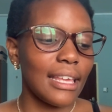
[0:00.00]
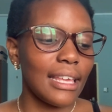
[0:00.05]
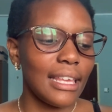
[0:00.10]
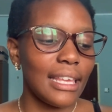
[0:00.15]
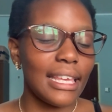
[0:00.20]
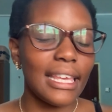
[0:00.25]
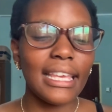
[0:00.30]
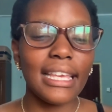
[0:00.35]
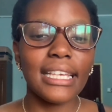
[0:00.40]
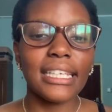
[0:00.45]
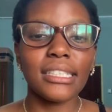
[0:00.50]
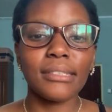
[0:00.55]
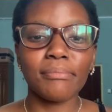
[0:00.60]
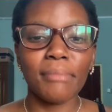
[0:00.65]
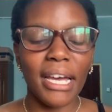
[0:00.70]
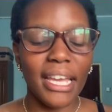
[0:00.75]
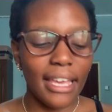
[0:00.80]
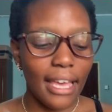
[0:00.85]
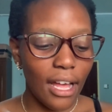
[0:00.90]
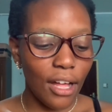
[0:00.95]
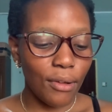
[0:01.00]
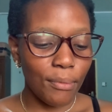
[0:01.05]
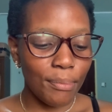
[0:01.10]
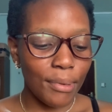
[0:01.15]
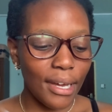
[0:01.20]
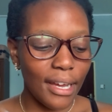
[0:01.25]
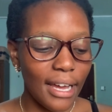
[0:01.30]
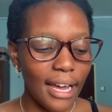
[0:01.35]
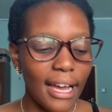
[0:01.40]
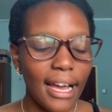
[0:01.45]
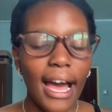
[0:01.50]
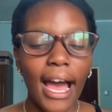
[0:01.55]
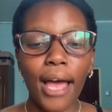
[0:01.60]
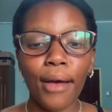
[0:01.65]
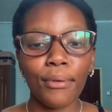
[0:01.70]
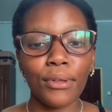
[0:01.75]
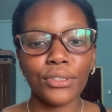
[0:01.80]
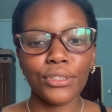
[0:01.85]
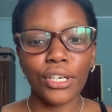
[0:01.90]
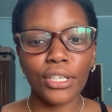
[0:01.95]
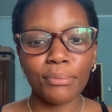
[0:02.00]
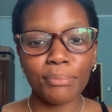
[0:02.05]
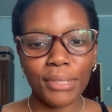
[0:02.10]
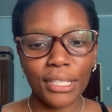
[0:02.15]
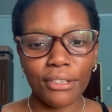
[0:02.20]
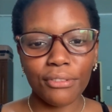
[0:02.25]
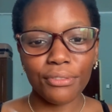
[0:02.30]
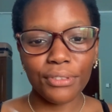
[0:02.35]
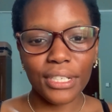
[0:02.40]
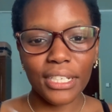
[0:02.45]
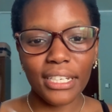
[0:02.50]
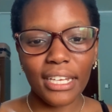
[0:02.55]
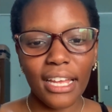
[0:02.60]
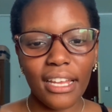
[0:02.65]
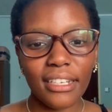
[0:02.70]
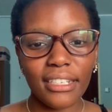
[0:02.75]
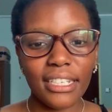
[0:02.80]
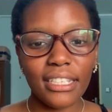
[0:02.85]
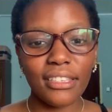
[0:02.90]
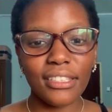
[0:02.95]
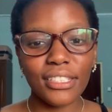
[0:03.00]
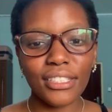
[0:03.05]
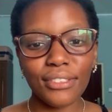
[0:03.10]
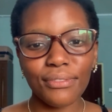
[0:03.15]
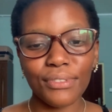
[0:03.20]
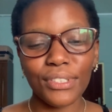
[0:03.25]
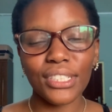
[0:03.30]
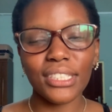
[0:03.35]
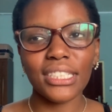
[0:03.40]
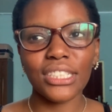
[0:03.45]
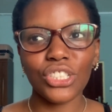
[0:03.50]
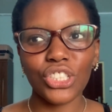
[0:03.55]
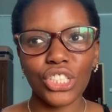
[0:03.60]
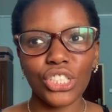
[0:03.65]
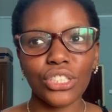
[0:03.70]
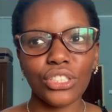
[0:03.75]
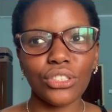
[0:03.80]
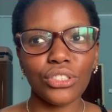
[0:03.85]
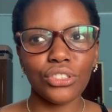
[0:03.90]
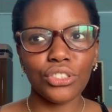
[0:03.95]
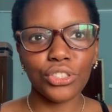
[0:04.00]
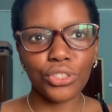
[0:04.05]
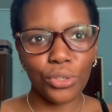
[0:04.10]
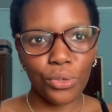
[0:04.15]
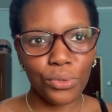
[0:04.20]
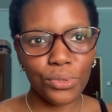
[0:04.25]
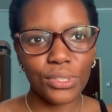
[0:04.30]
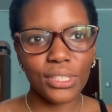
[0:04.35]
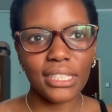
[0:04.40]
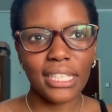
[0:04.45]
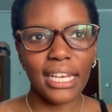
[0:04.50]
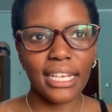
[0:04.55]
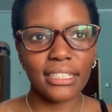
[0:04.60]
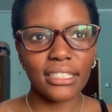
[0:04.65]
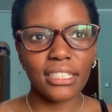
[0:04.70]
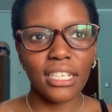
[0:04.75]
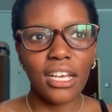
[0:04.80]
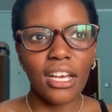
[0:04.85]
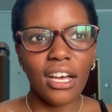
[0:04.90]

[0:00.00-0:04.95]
He is my helper. I will not be afraid. And in this verse, it just shows that